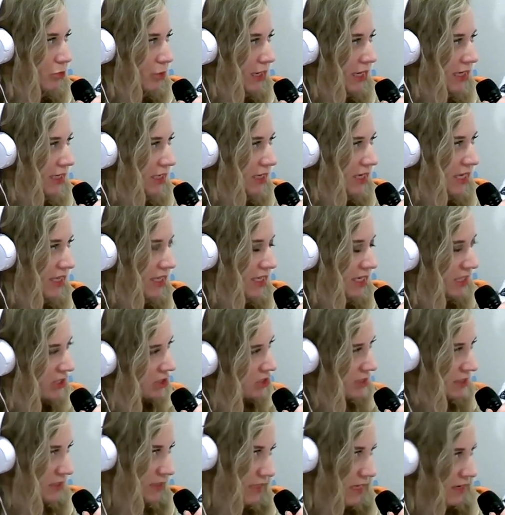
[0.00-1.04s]
bright. And then I
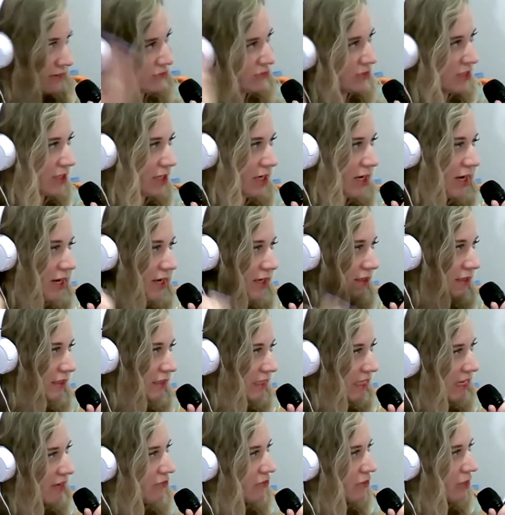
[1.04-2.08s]
just left it on and
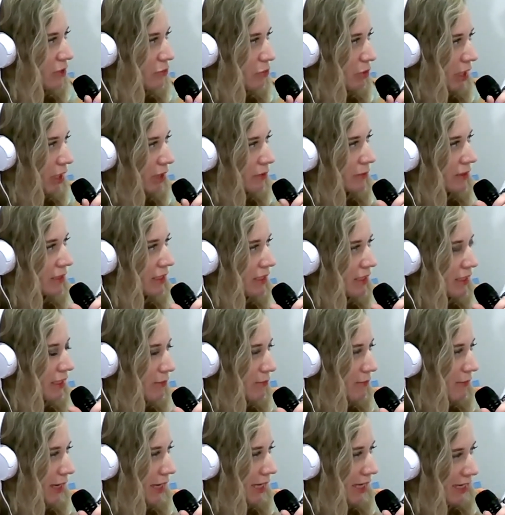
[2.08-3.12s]
left the apartment.
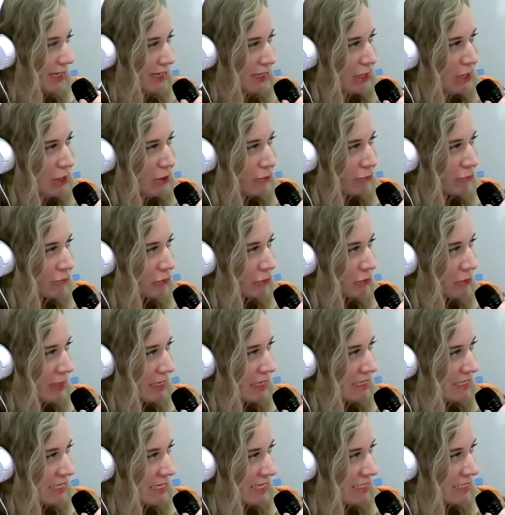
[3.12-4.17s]
And my
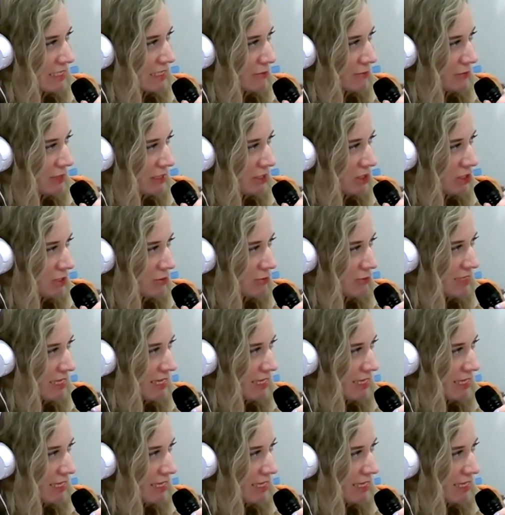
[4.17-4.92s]
roommate texted me and she was